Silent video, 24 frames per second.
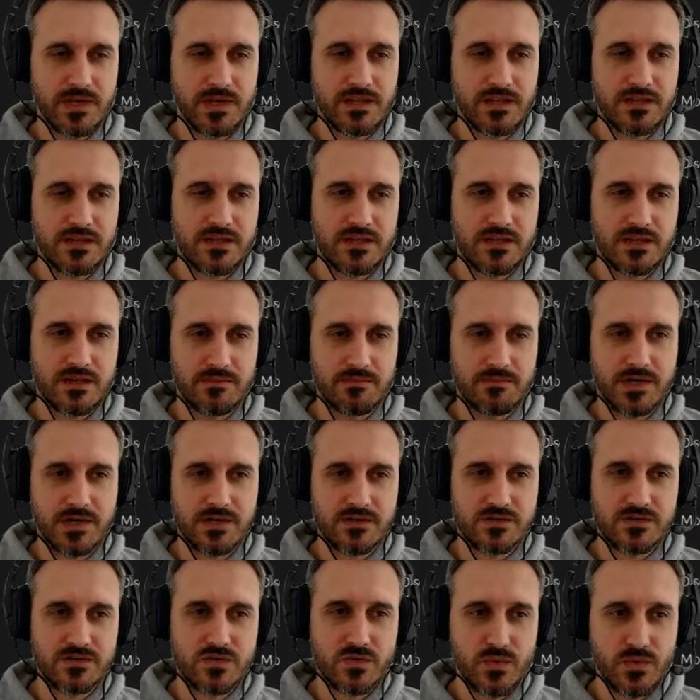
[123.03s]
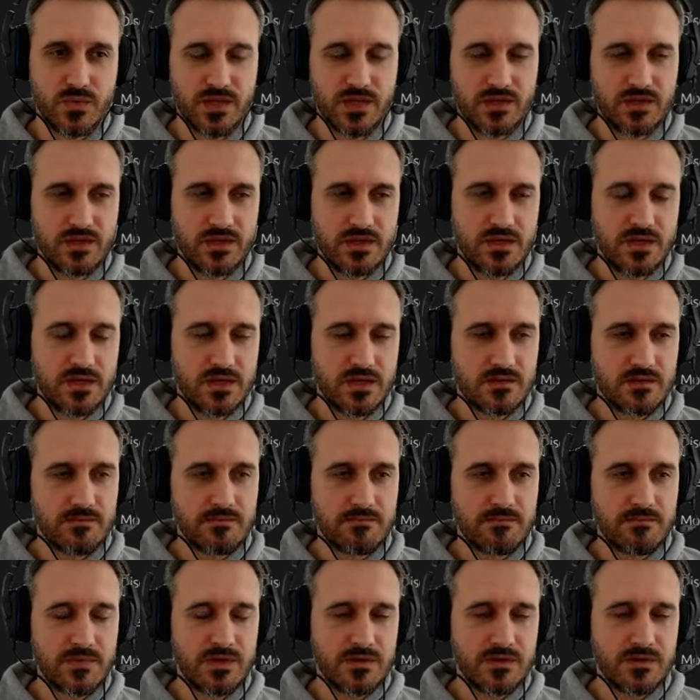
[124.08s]
mainly about three
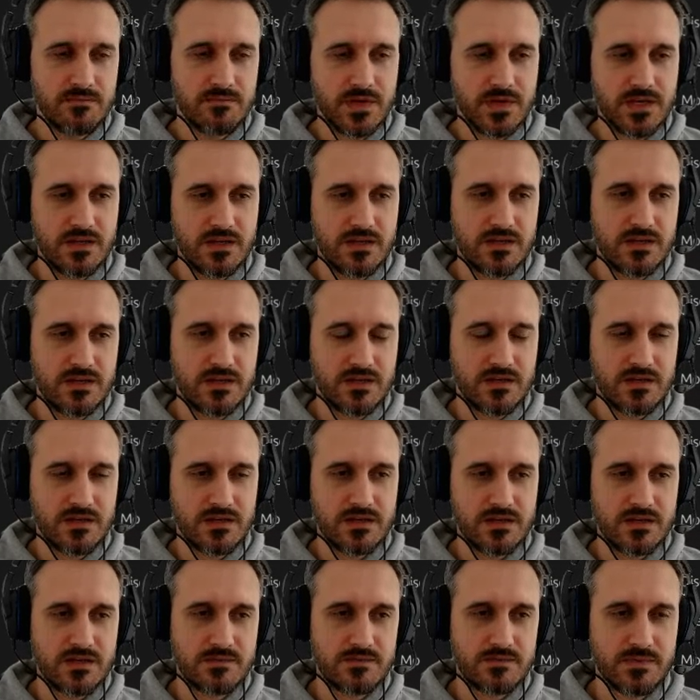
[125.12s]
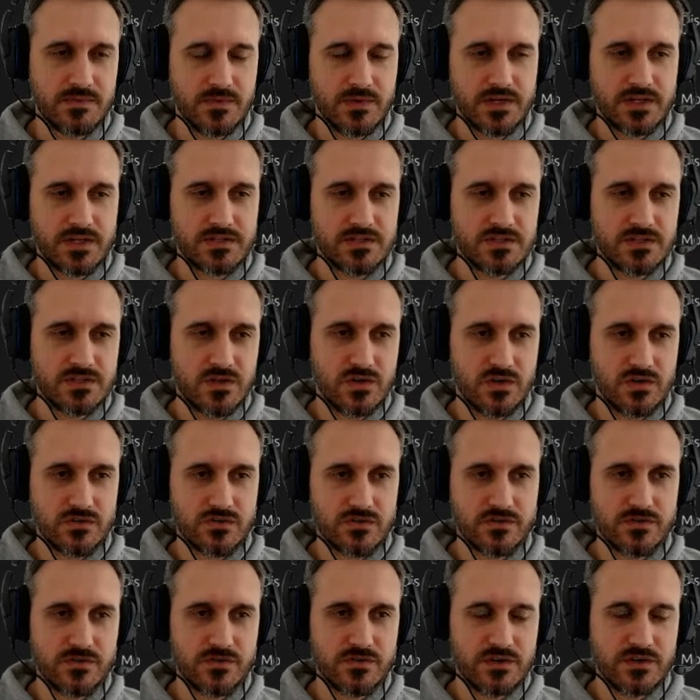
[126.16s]
main upgrades
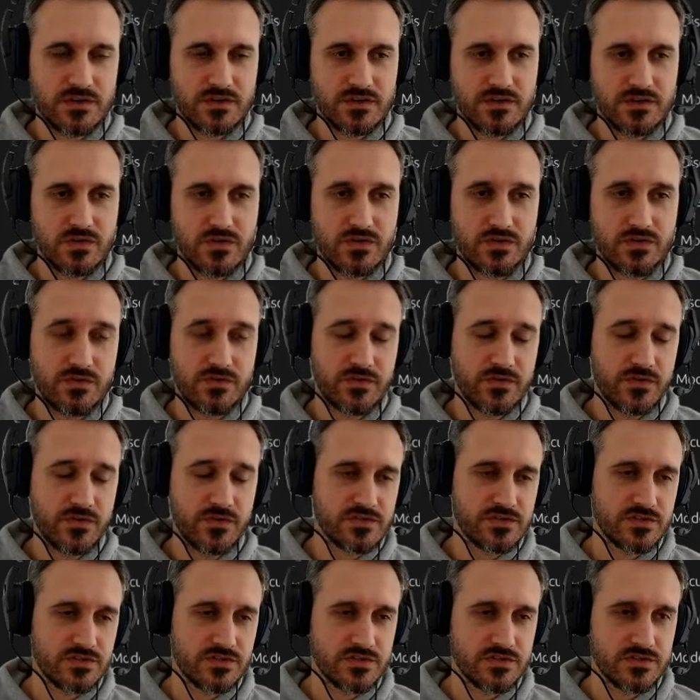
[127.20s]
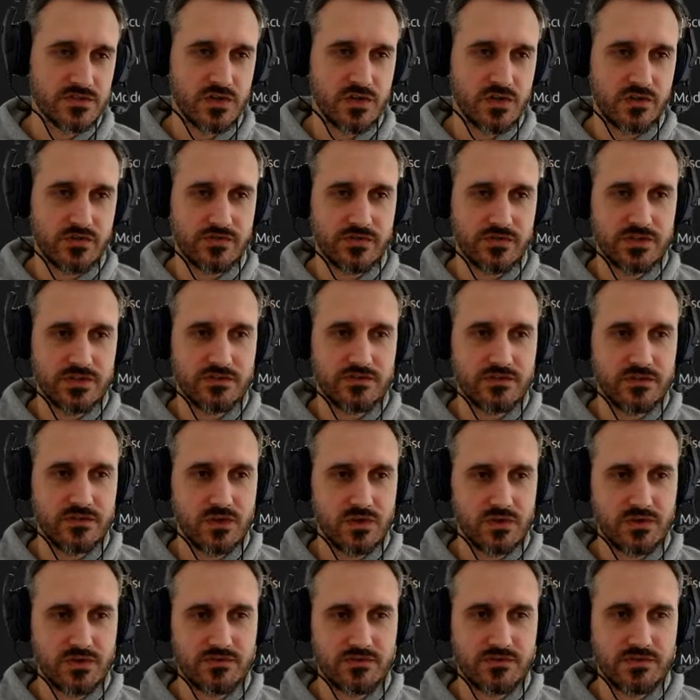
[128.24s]
of or new features of
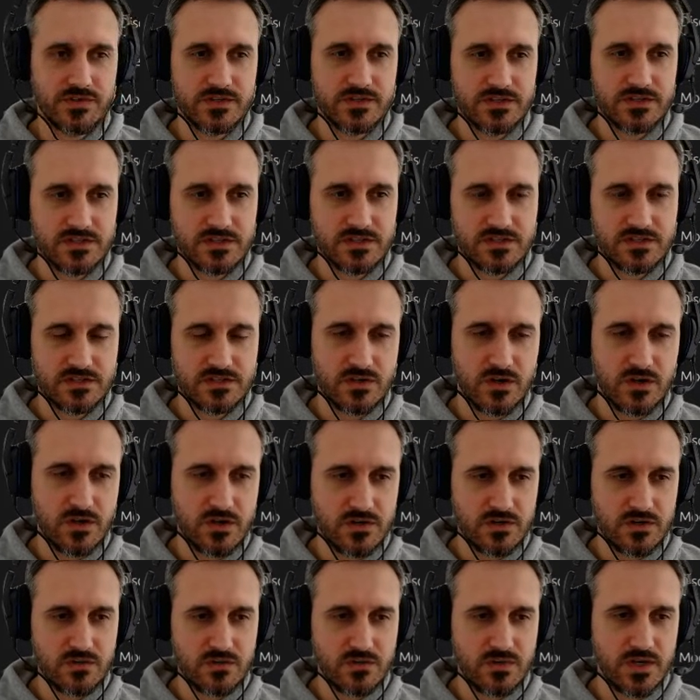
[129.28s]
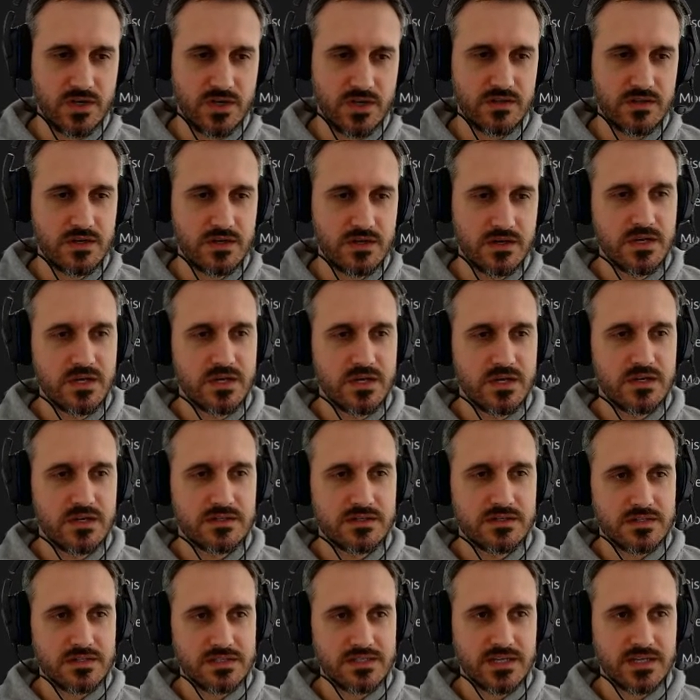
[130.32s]
Flow. The first is local run. The